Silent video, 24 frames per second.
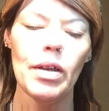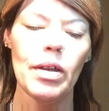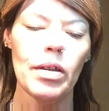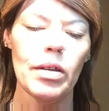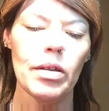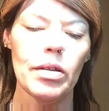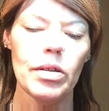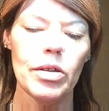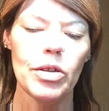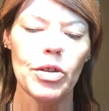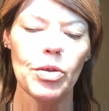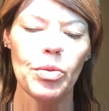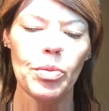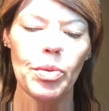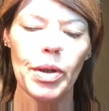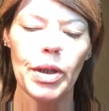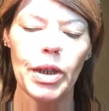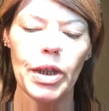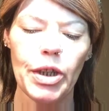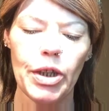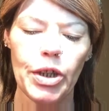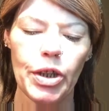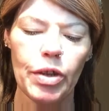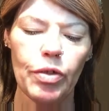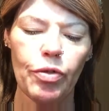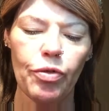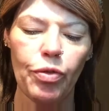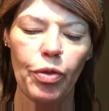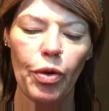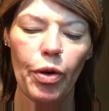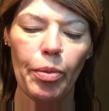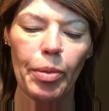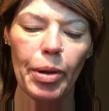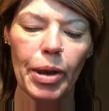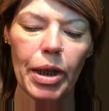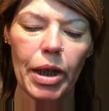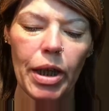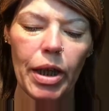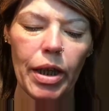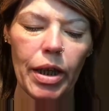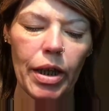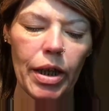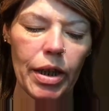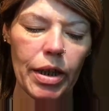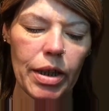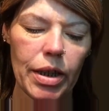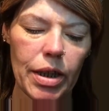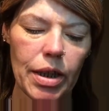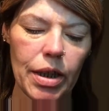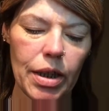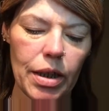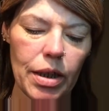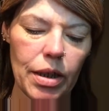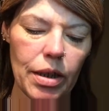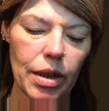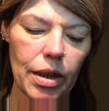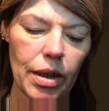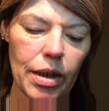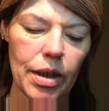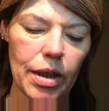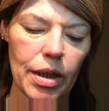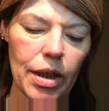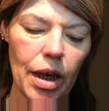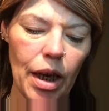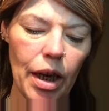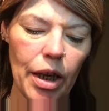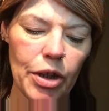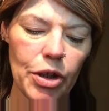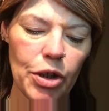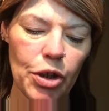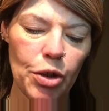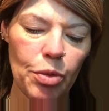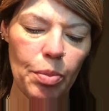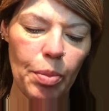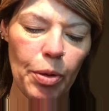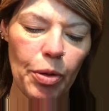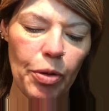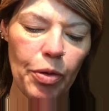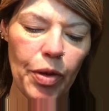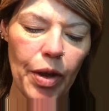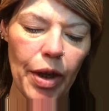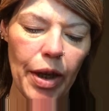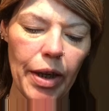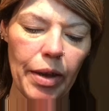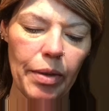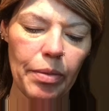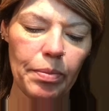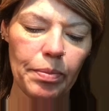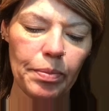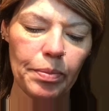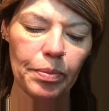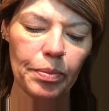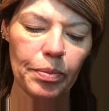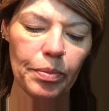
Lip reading: This is a really good formula. It's not super thin.